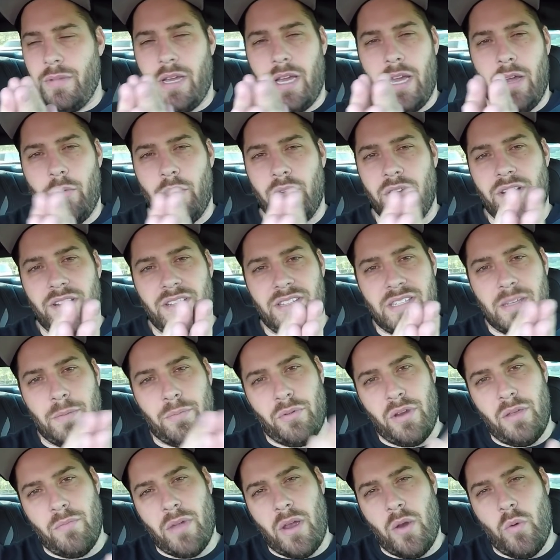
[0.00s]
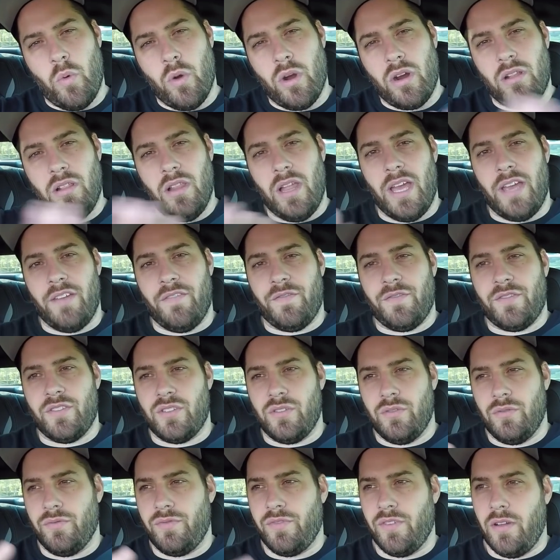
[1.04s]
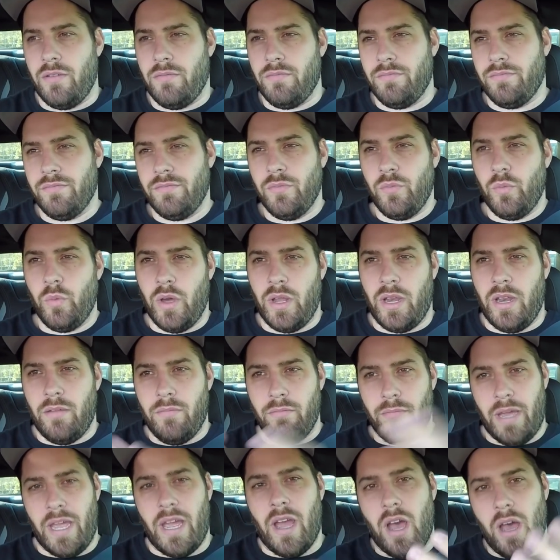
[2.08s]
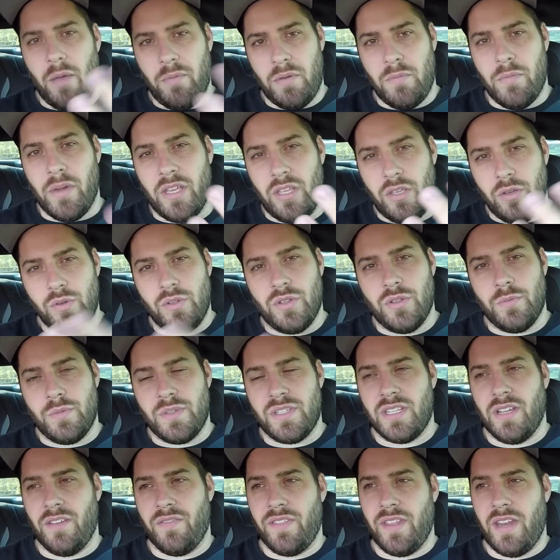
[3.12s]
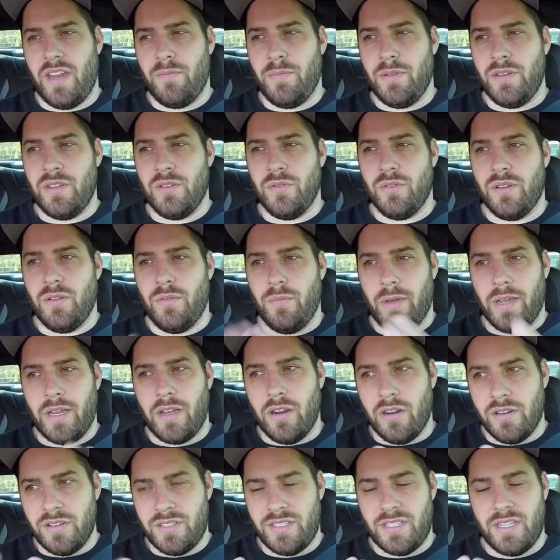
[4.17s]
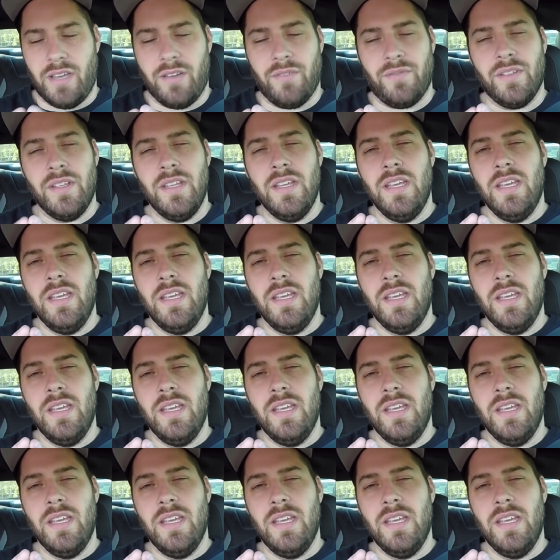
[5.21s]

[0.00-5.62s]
I wanted to separate my work life from what my hobby, my YouTube stuff that I've been doing and my car stuff.